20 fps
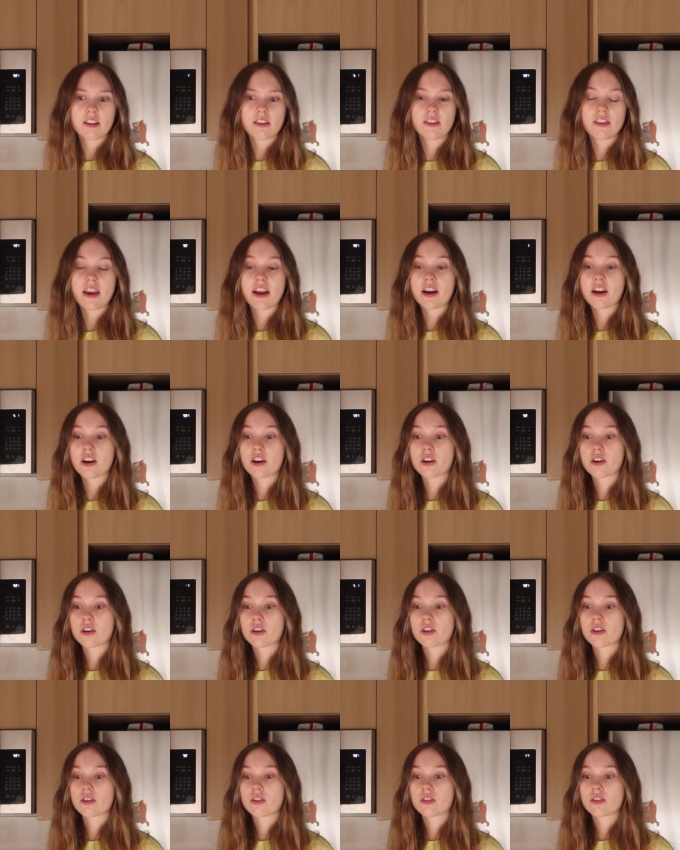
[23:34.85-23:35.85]

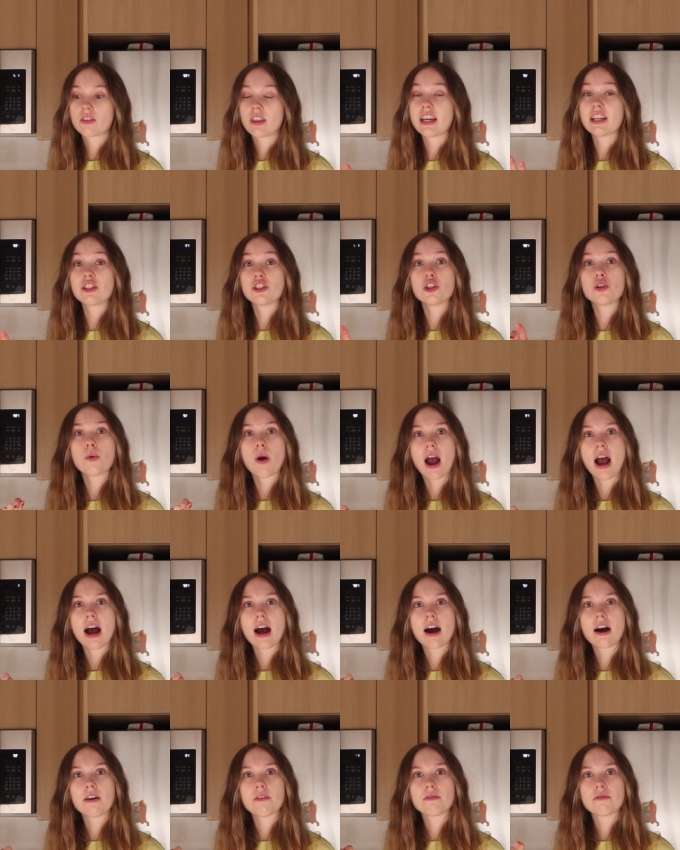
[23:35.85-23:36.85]
they're, they do
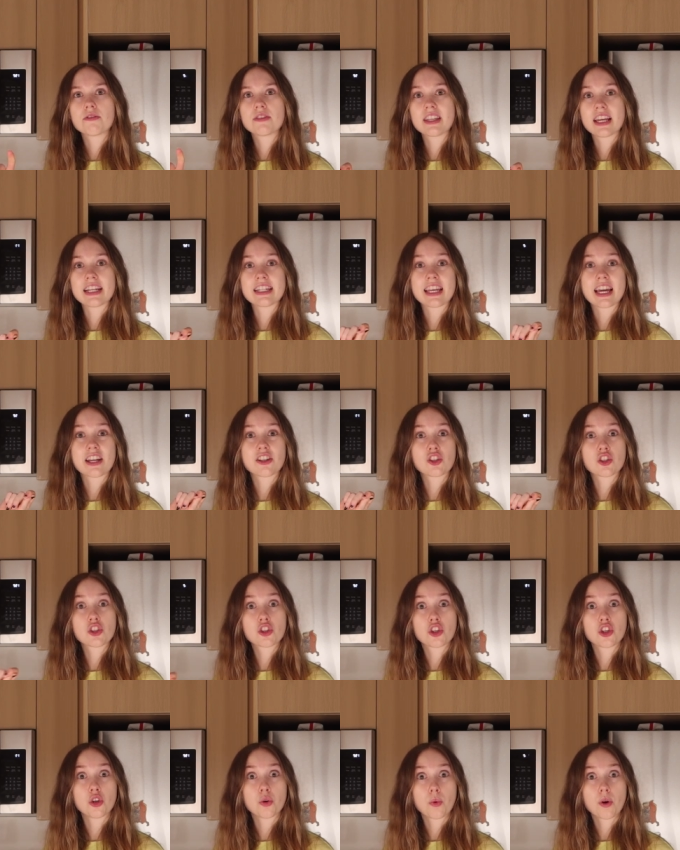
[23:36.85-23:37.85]
have seitan
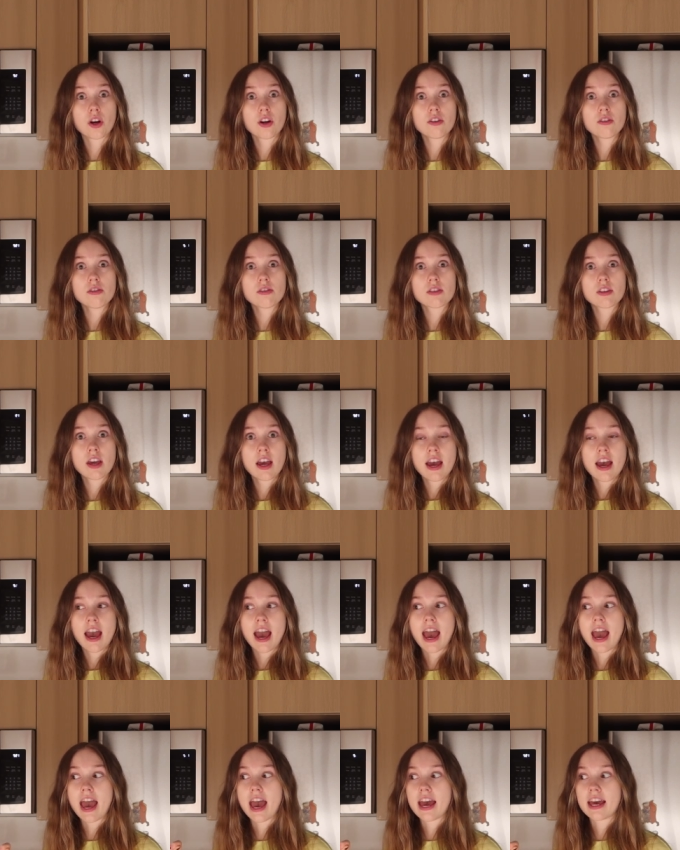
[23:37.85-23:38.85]
skewers,
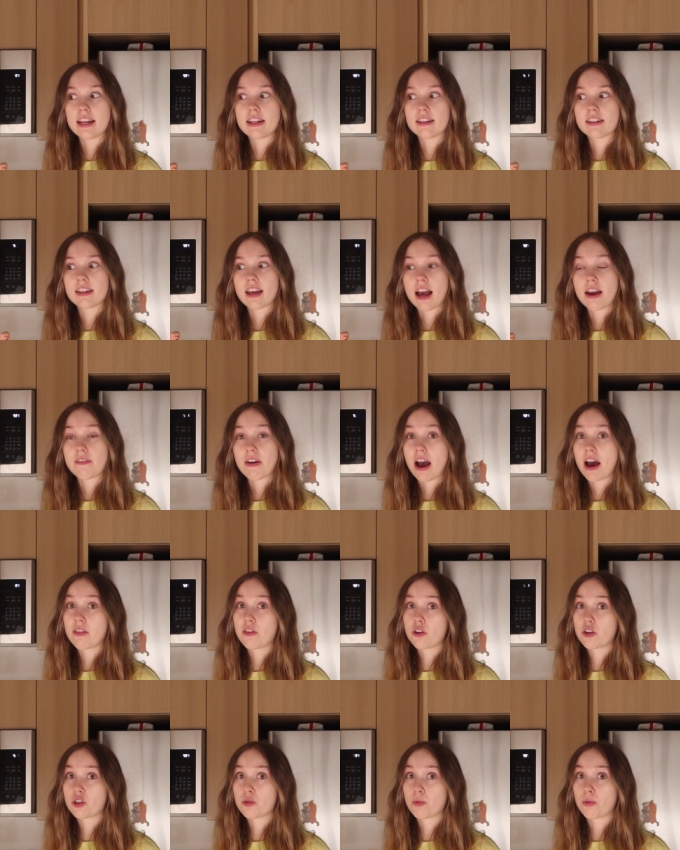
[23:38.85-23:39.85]
and I've had
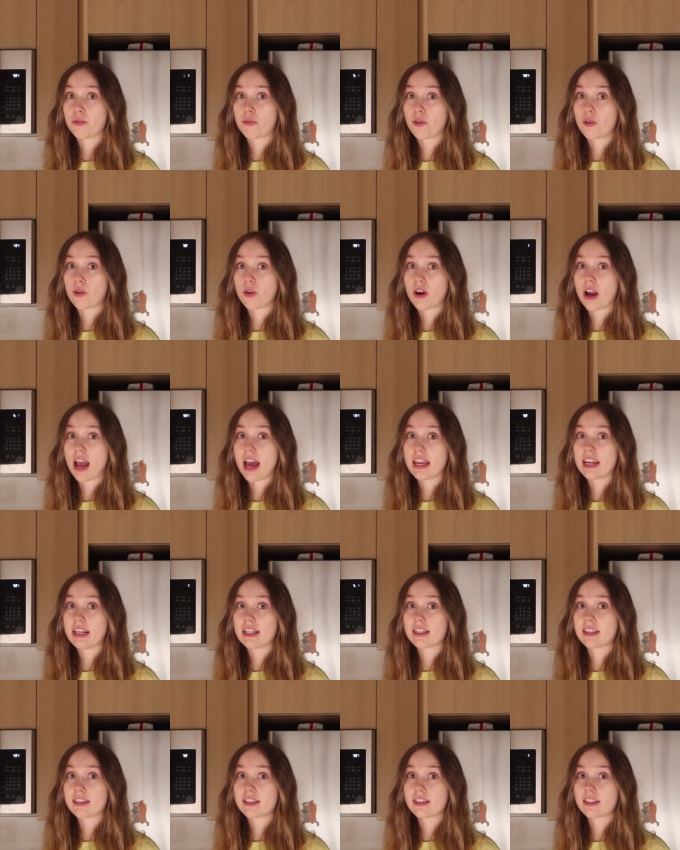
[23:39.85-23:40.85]
those before, and
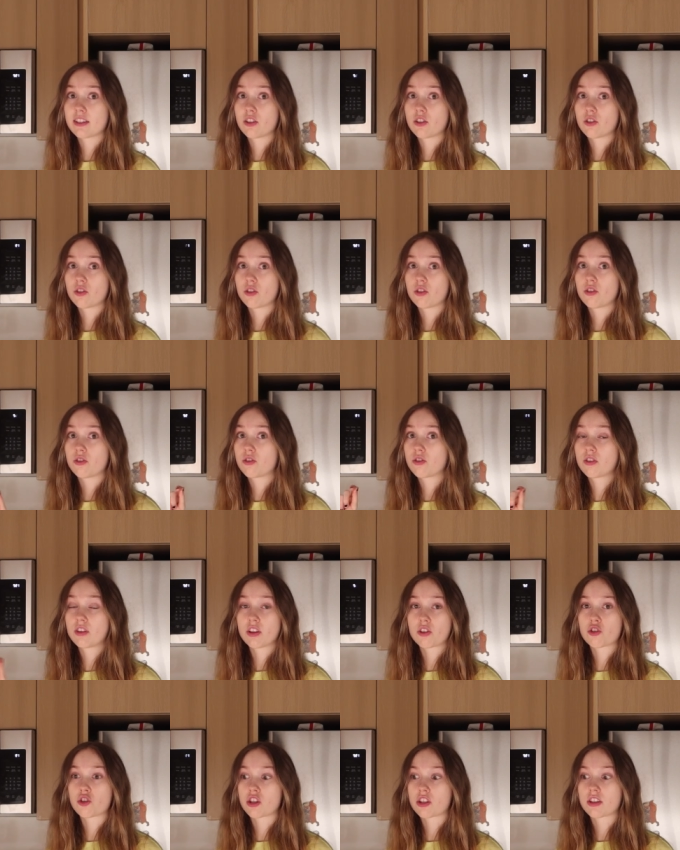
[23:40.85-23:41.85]
it's,
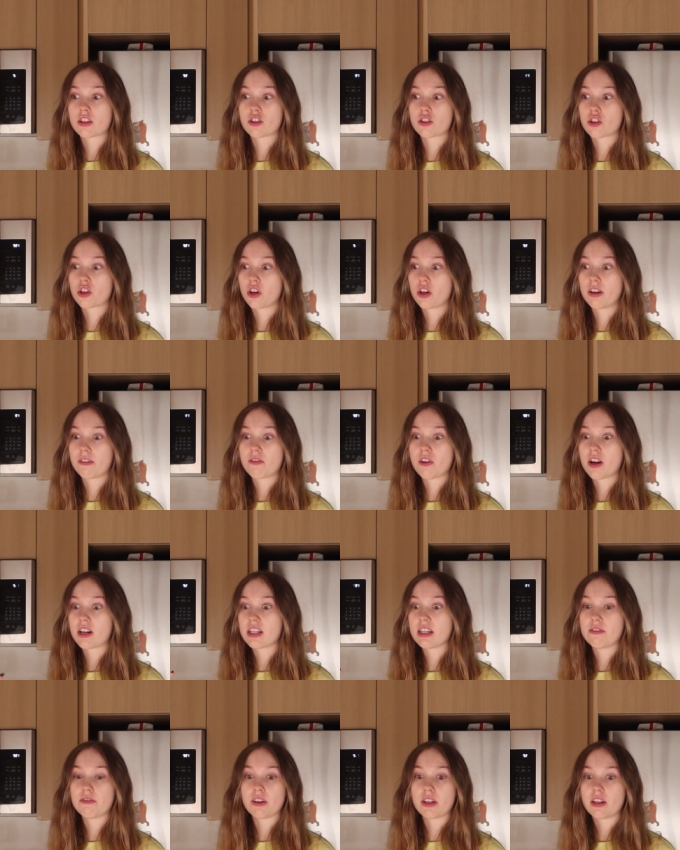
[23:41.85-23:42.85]
they're just as good, if
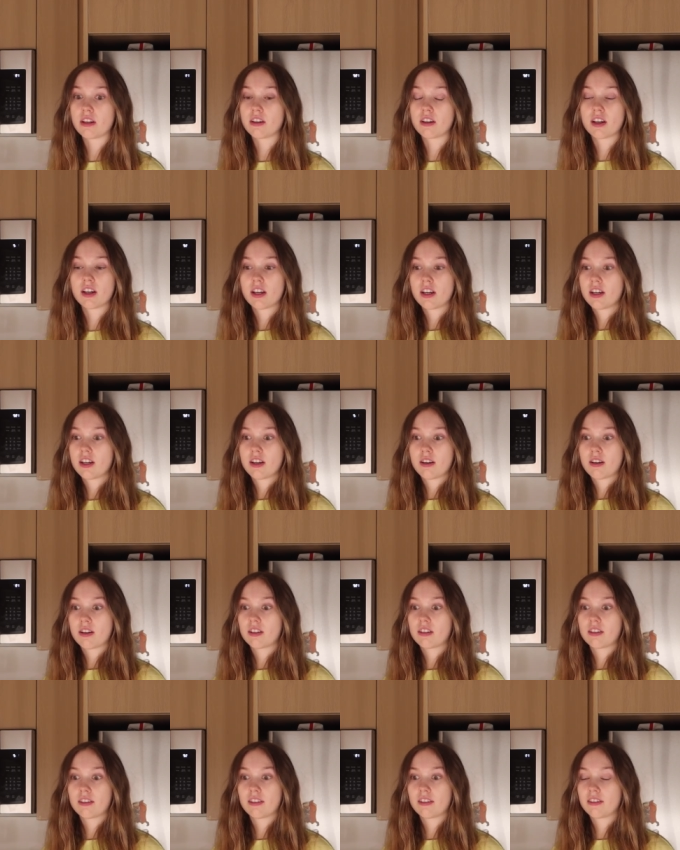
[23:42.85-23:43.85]
not even
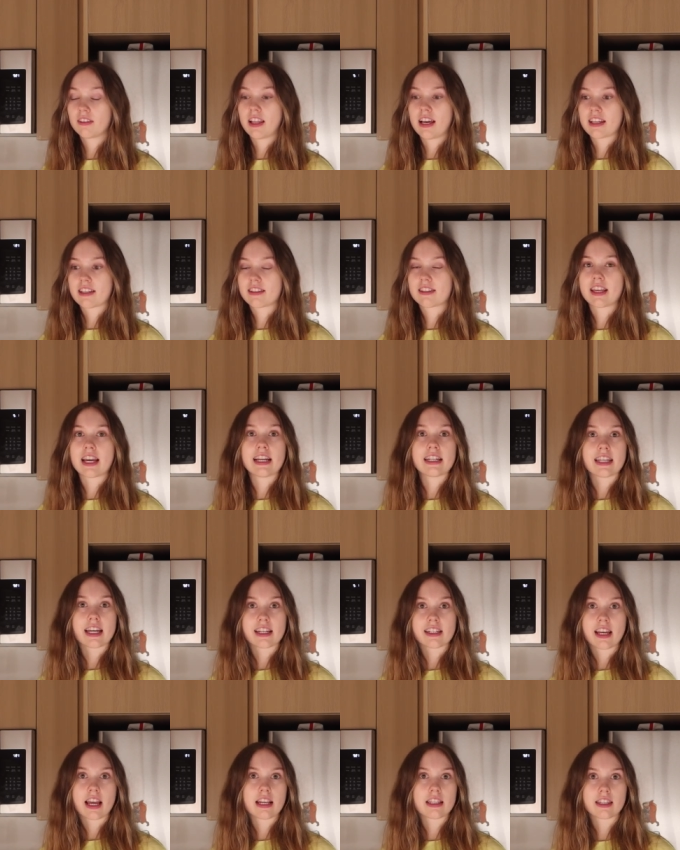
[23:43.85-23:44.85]
less
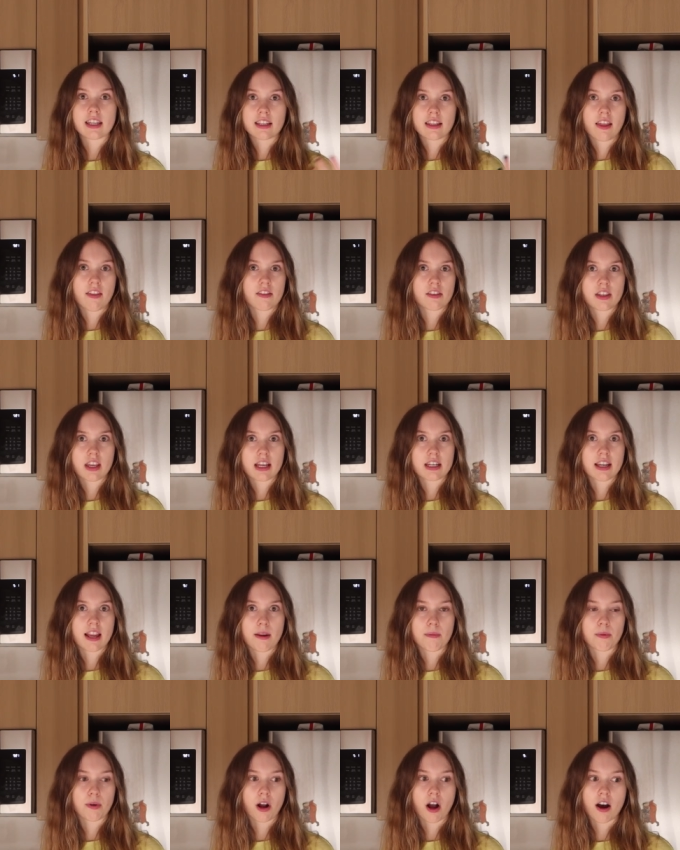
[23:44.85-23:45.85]
seitan tasting than the
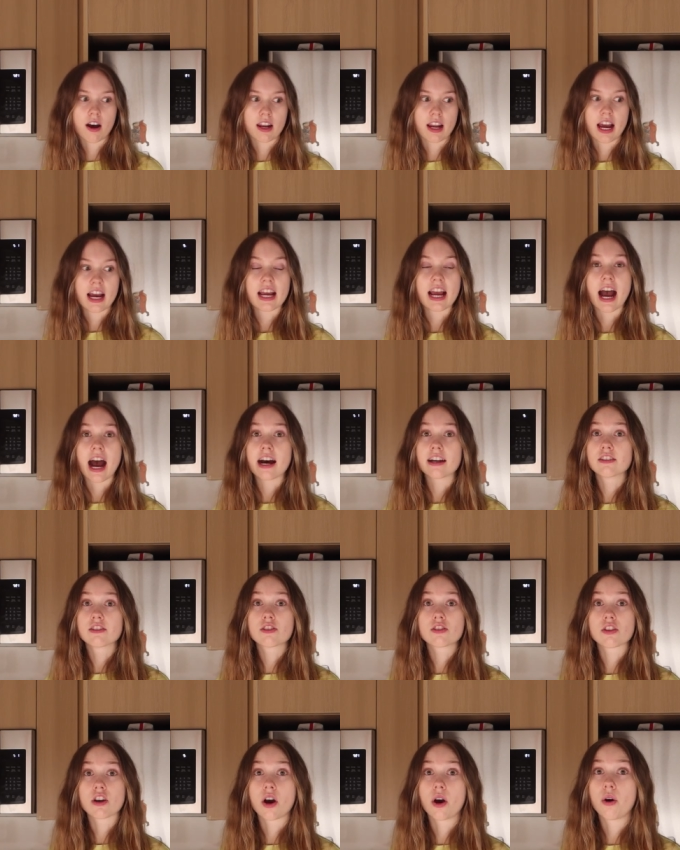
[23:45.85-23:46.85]
seitan focaccia I had.
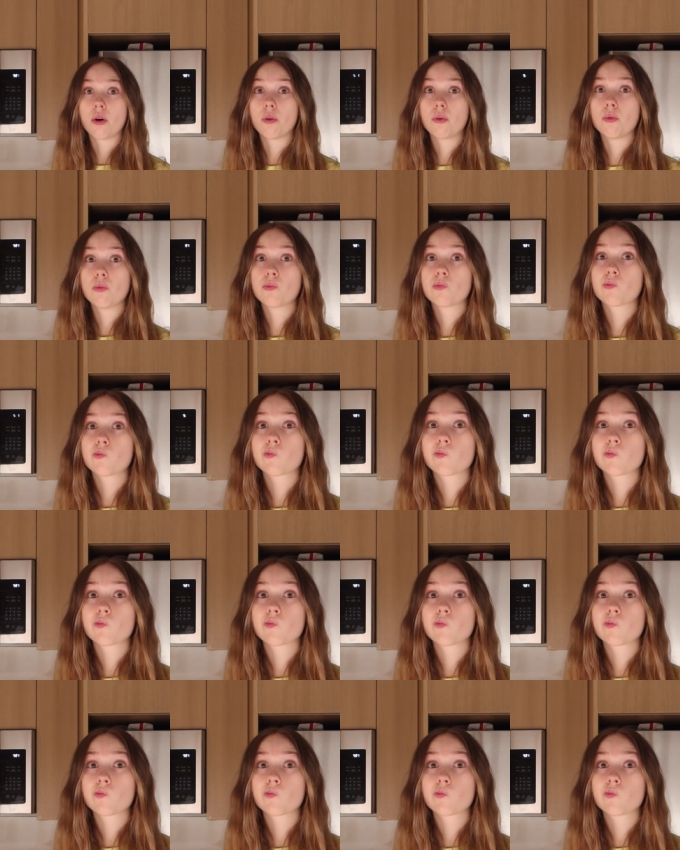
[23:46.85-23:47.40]
So